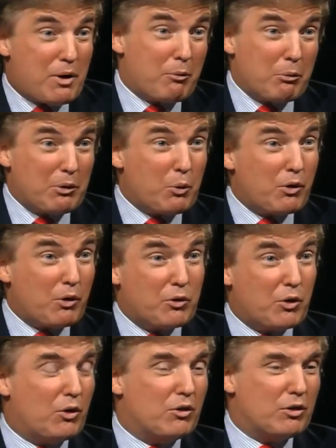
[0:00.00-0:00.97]
I probably would
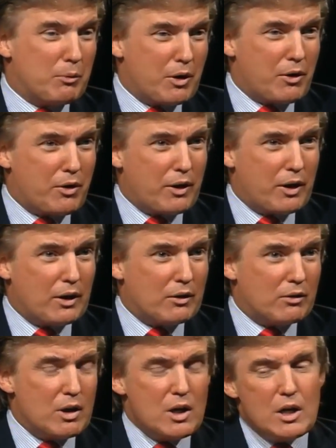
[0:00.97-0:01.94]
have sold some other
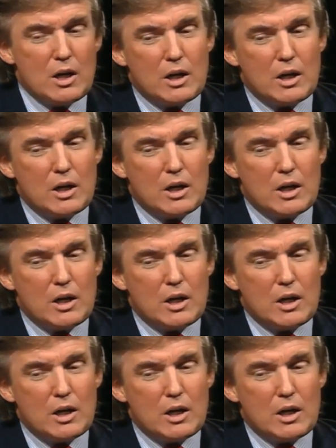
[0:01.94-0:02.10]
things.